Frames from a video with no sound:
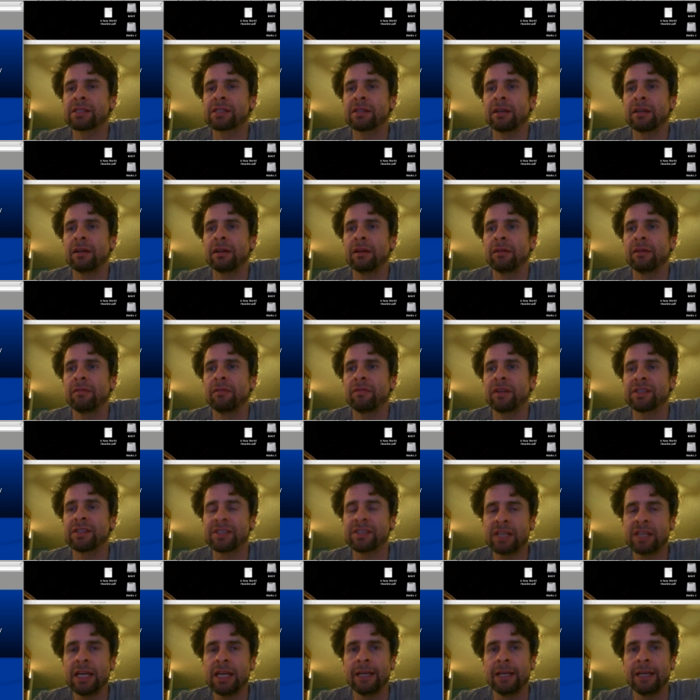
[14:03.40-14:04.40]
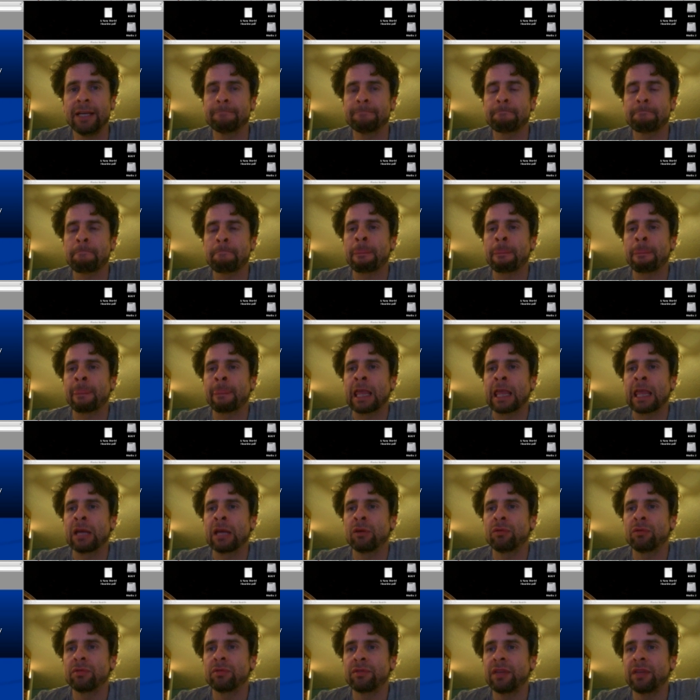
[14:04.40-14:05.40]
of a scene,
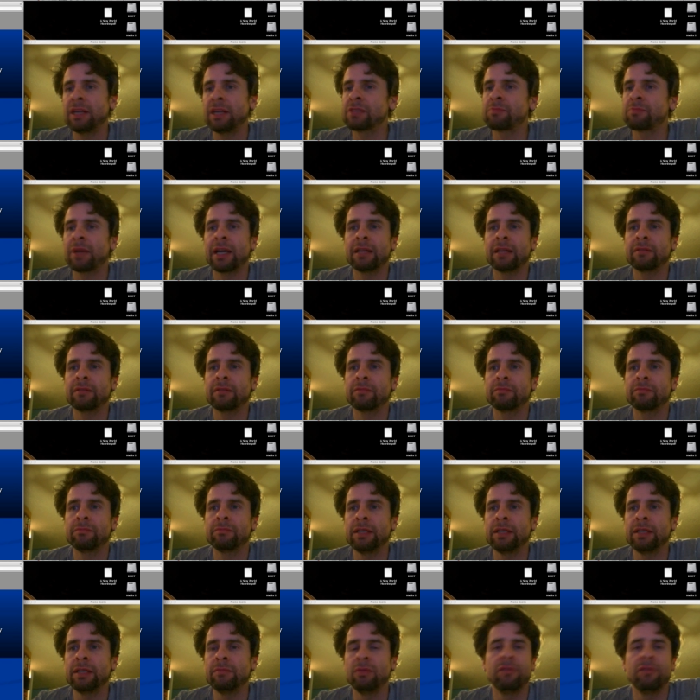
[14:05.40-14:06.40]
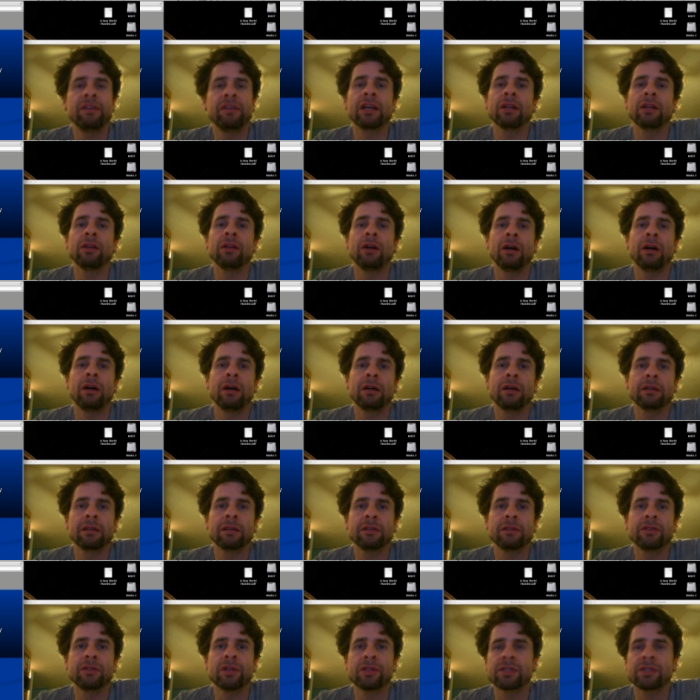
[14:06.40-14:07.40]
things might be moving
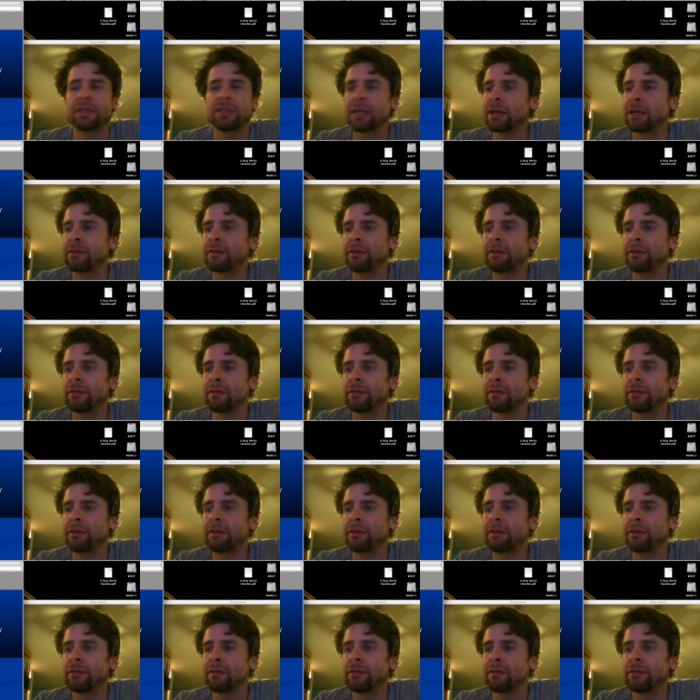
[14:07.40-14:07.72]
along just